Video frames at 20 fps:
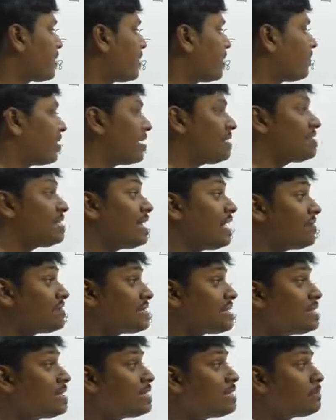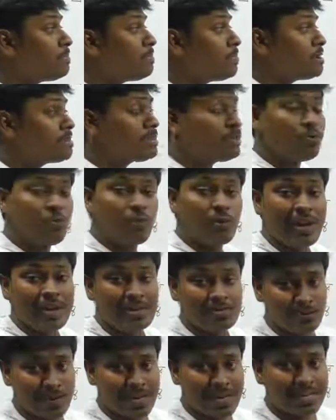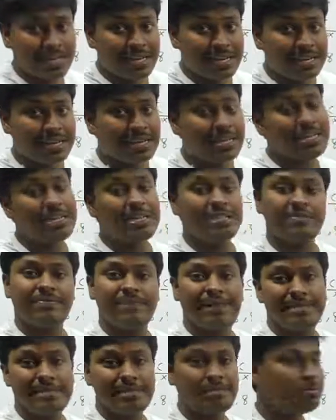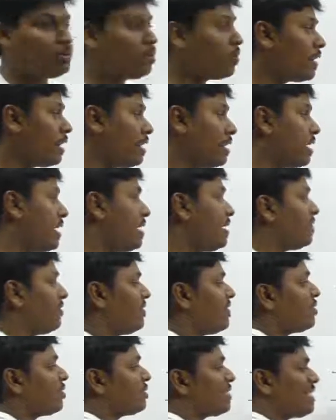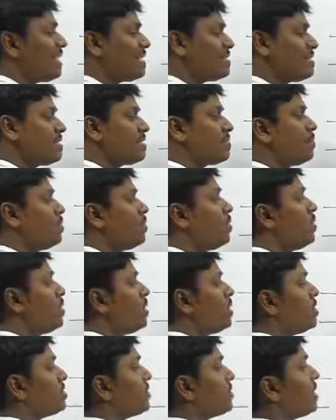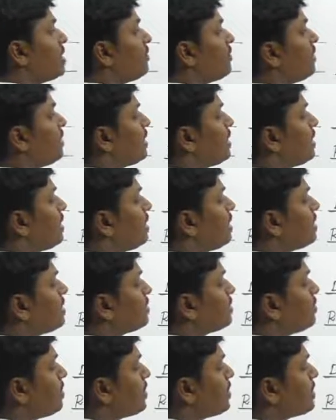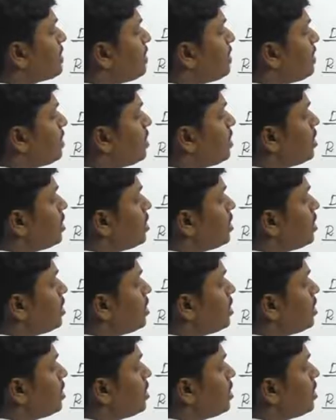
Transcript: Friends, they have said that the person who likes violet color is facing blue color, right? We know that S is blue, so definitely this person